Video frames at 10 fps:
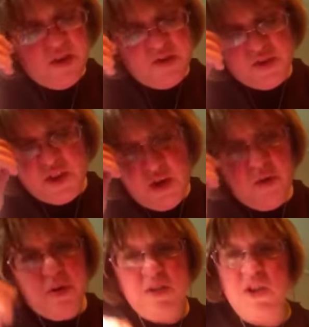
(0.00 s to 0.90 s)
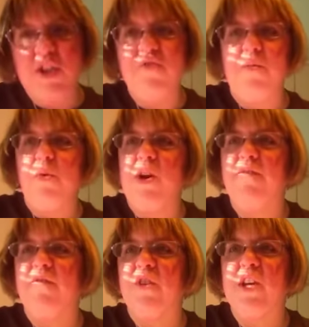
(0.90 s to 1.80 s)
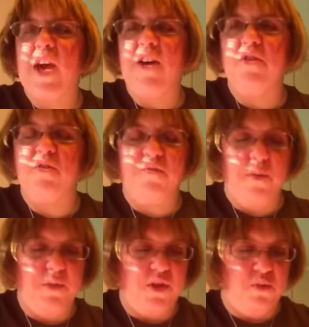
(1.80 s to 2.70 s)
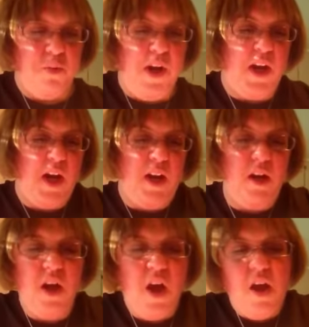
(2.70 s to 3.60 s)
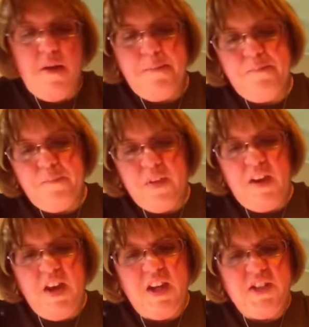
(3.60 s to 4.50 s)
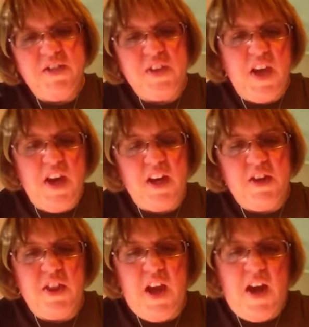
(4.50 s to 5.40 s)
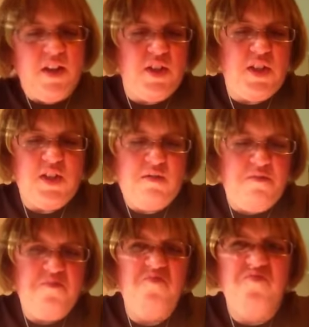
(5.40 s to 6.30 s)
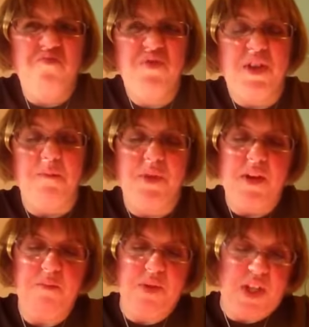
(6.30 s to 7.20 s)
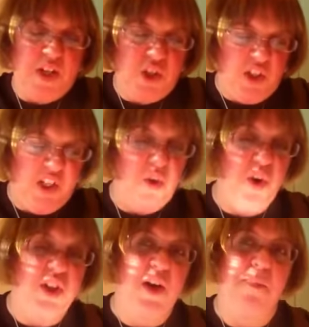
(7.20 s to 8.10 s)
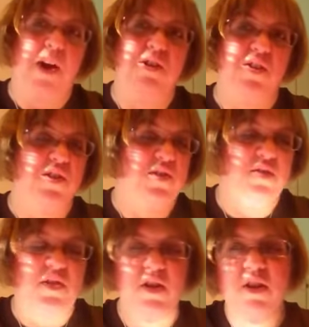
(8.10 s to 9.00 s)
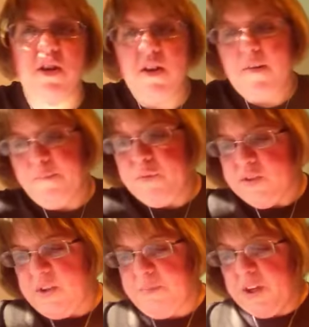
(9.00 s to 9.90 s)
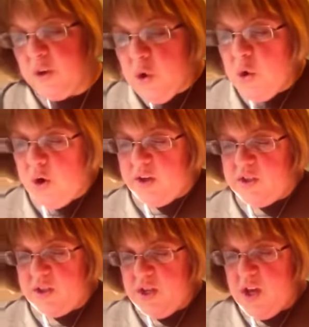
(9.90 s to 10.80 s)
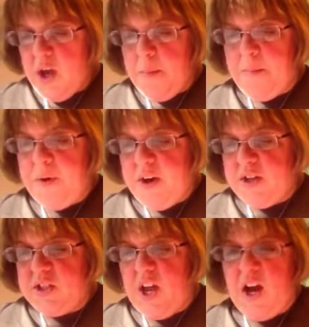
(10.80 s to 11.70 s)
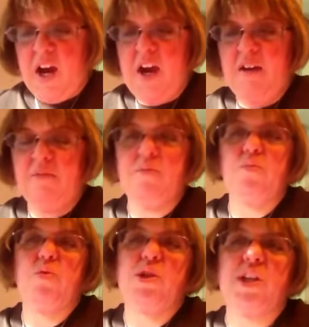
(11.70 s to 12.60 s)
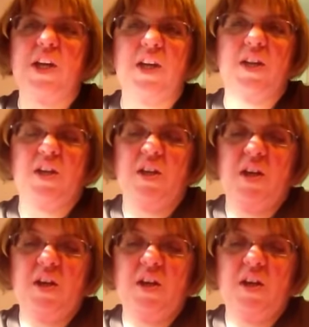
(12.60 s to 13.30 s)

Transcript: So, just from what I've gathered from this reading, it is saying that something potentially could come out of this. Something could, but I would need